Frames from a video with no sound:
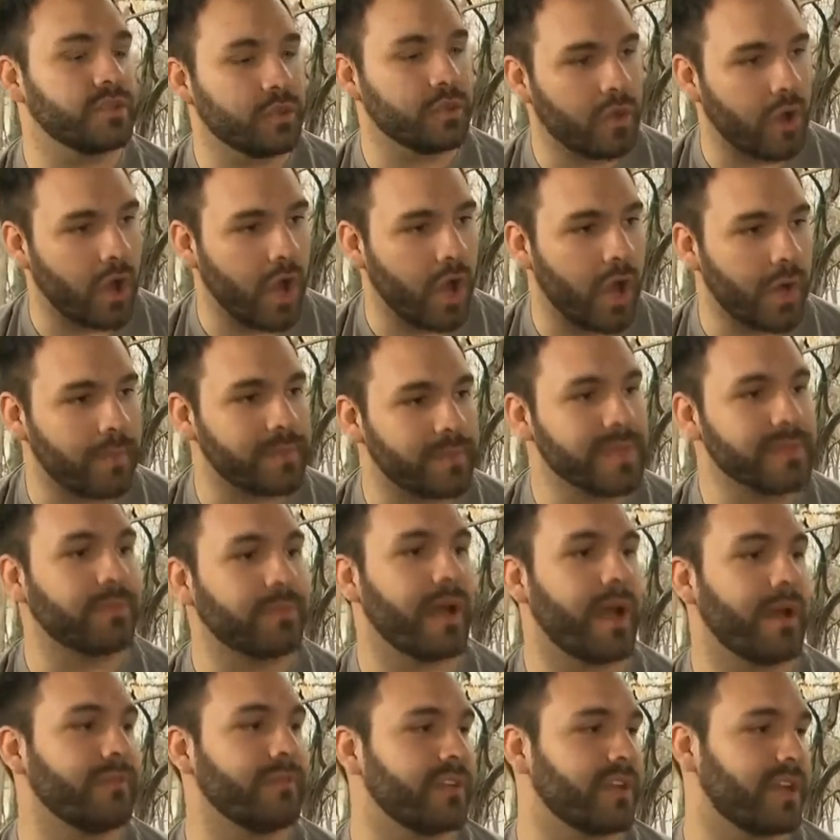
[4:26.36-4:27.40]
to all people
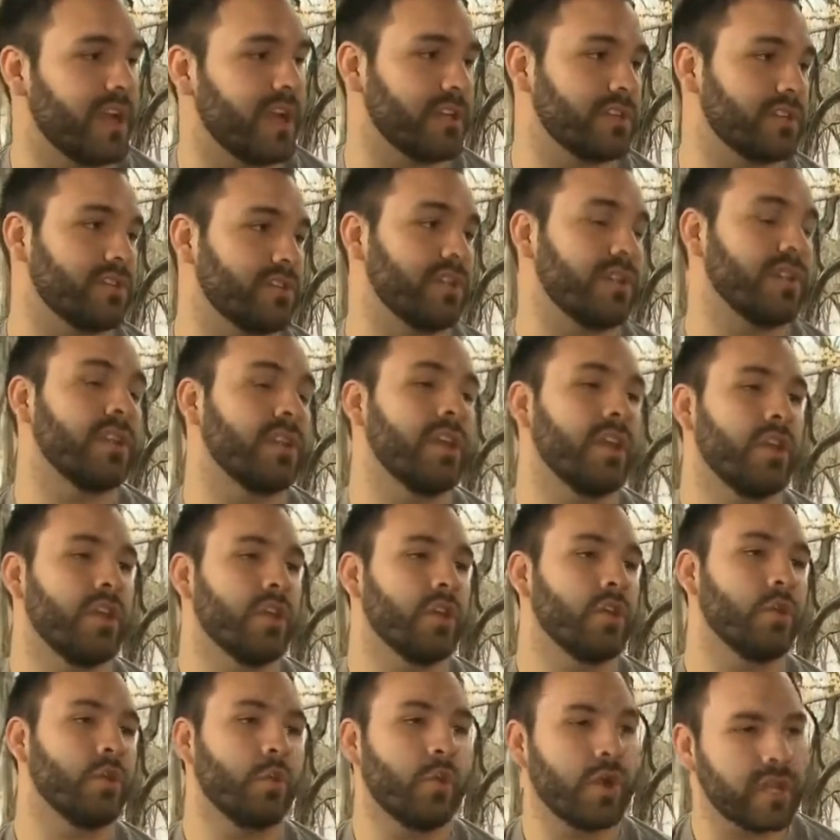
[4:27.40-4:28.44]
out in the country
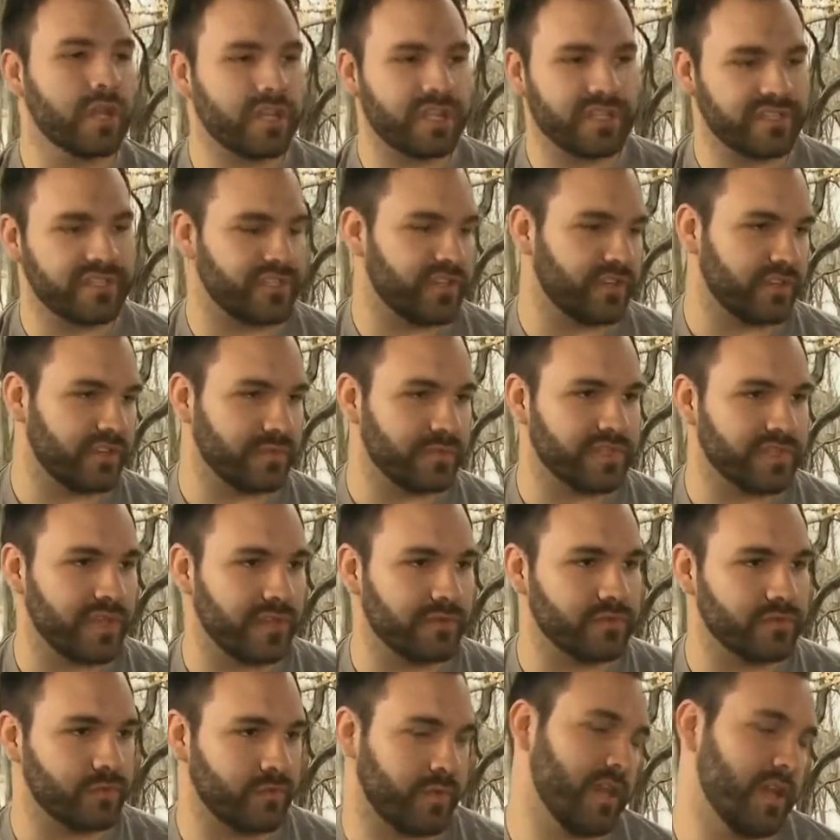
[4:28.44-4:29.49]
who wouldn't consider
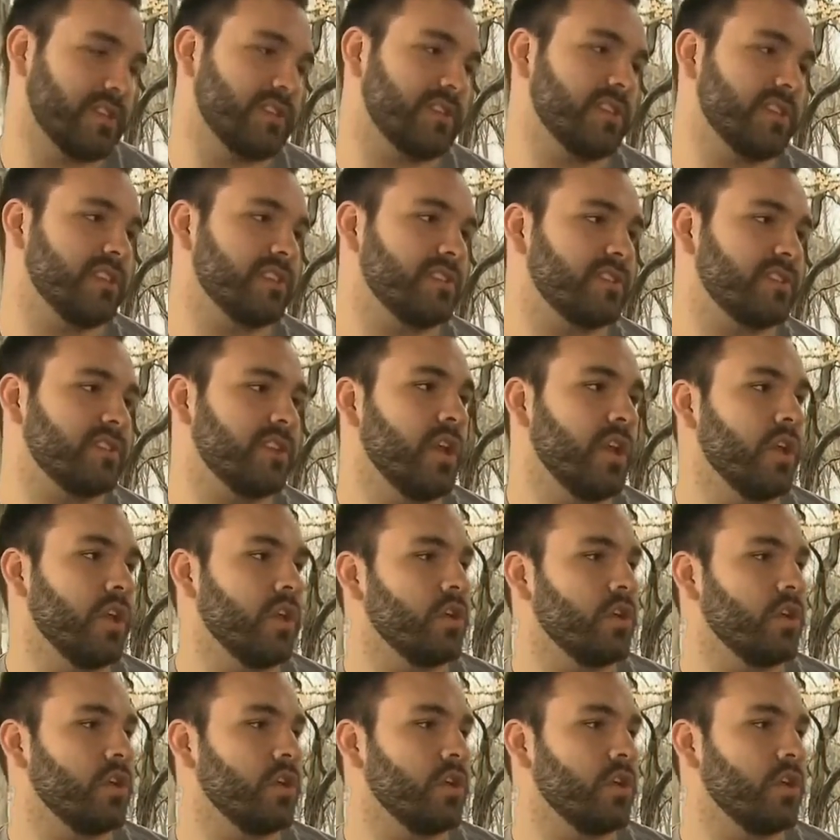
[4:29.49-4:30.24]
themselves racist,